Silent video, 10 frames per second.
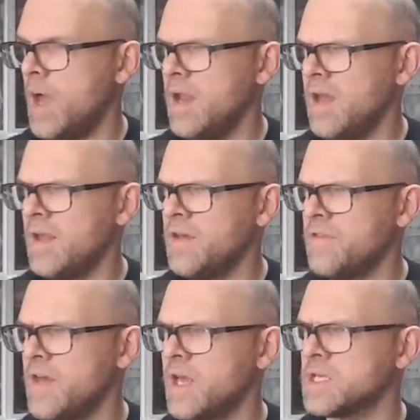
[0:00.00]
And they
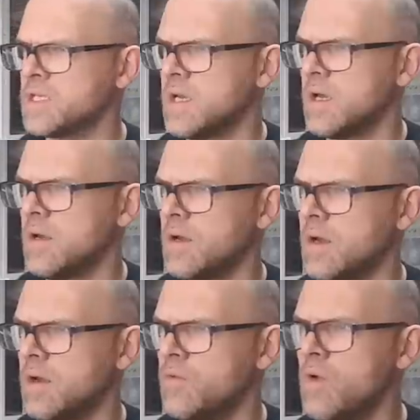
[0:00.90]
think it's
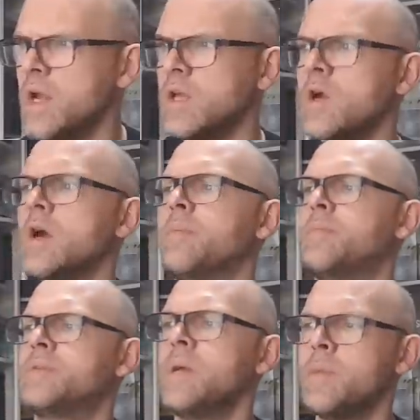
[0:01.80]
really good
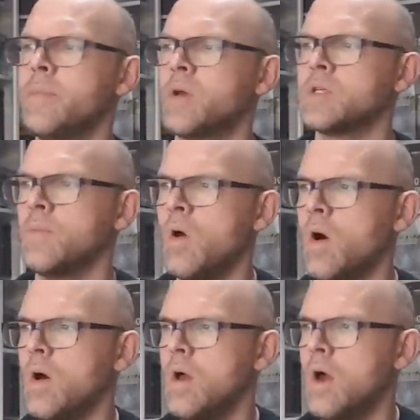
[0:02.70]
simply because I'm
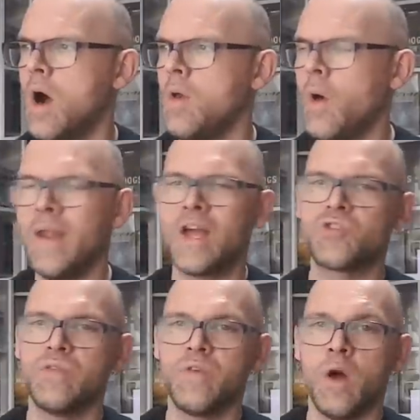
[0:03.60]
not an
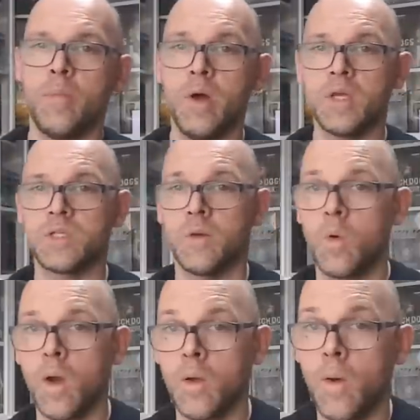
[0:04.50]
extrovert person. I'm
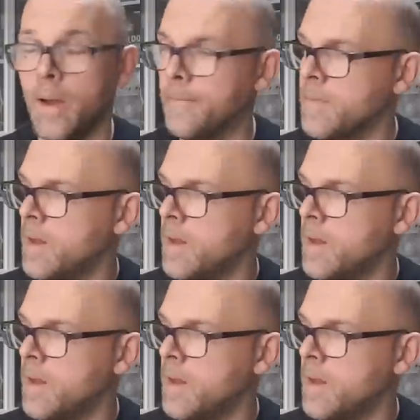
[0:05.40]
quite quiet.